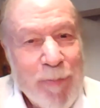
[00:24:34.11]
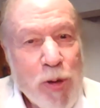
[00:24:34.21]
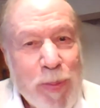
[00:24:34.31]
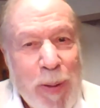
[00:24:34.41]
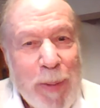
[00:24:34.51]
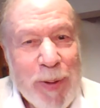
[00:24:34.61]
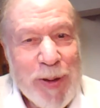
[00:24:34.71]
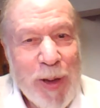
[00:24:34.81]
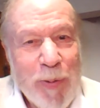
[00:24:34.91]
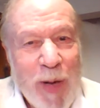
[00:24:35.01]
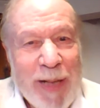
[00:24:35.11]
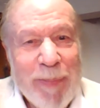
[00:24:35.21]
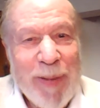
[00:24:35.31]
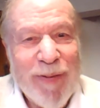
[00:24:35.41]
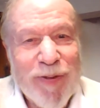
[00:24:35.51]
most people don't want
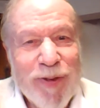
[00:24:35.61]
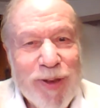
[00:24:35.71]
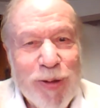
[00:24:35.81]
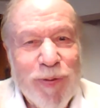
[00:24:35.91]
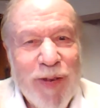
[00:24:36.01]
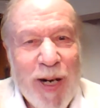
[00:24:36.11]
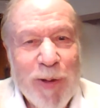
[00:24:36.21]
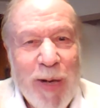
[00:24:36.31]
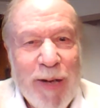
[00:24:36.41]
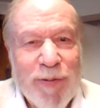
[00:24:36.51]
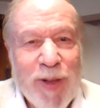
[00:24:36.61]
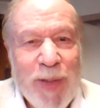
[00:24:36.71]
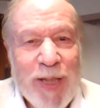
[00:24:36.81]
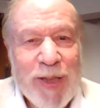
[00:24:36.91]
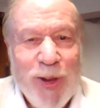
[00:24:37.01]
to be for, too far away
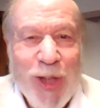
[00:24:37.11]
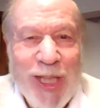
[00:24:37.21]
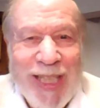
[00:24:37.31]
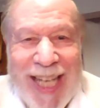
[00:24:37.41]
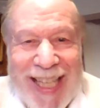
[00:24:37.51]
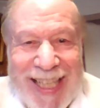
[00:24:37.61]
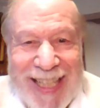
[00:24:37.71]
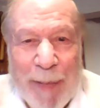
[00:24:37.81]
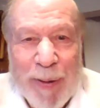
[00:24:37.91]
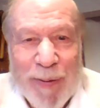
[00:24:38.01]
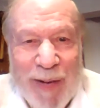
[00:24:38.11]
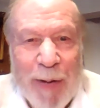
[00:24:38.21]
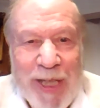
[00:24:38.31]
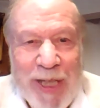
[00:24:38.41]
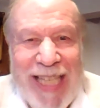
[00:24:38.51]
from it you can take a couple of
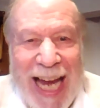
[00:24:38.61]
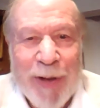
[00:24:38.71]
hours